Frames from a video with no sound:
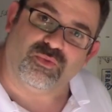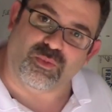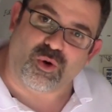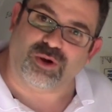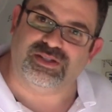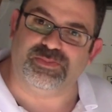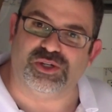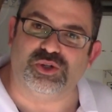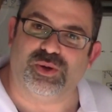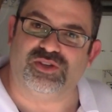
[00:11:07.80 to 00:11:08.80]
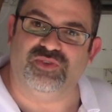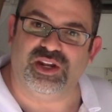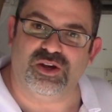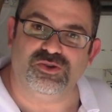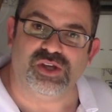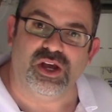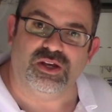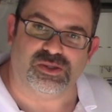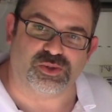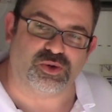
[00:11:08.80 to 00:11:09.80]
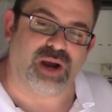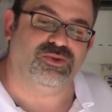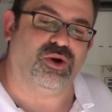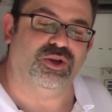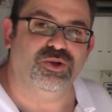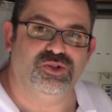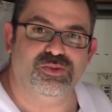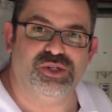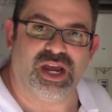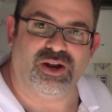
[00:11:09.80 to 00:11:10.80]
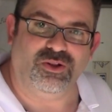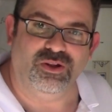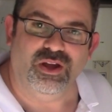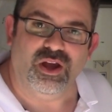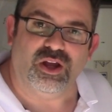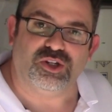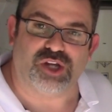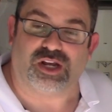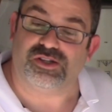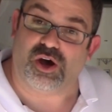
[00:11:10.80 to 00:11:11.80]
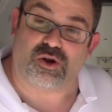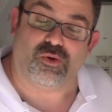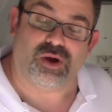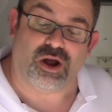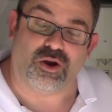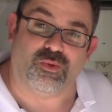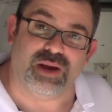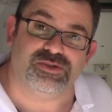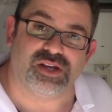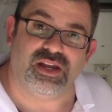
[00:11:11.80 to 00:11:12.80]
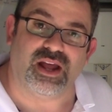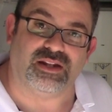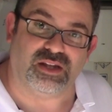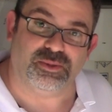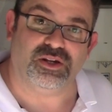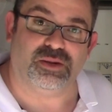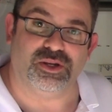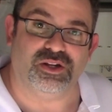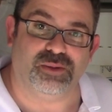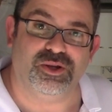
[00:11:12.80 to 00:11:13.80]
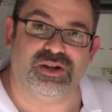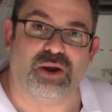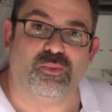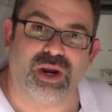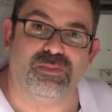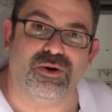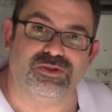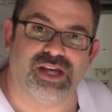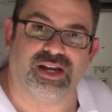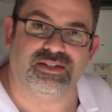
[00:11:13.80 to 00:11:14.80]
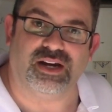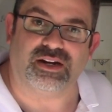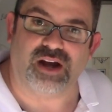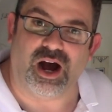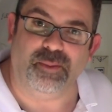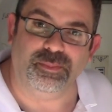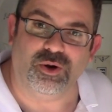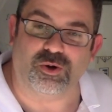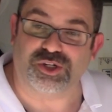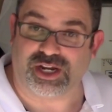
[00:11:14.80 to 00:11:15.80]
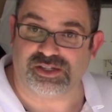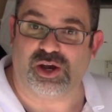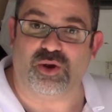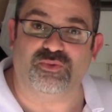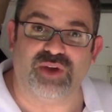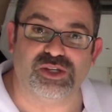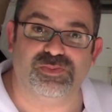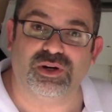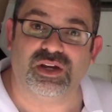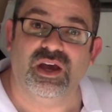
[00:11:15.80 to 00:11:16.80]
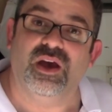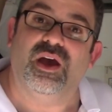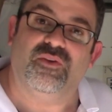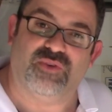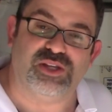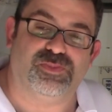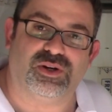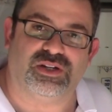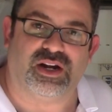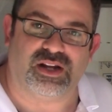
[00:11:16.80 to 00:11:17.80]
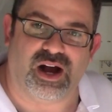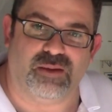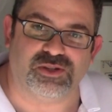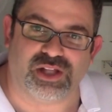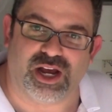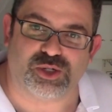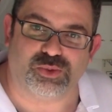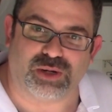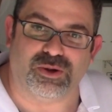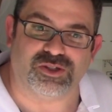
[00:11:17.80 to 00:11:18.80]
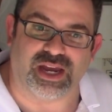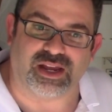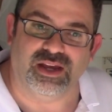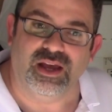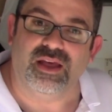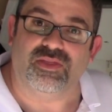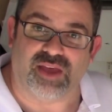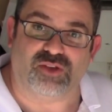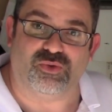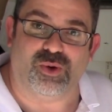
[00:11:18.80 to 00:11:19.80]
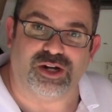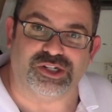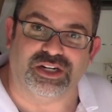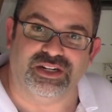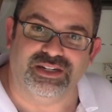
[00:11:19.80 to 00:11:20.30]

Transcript: For more tips and tricks videos, subscribe to our YouTube channel. Check us out on our website at www.ricmotech.com or check us out on Facebook, facebook.com/Ricmotech. Thanks for watching.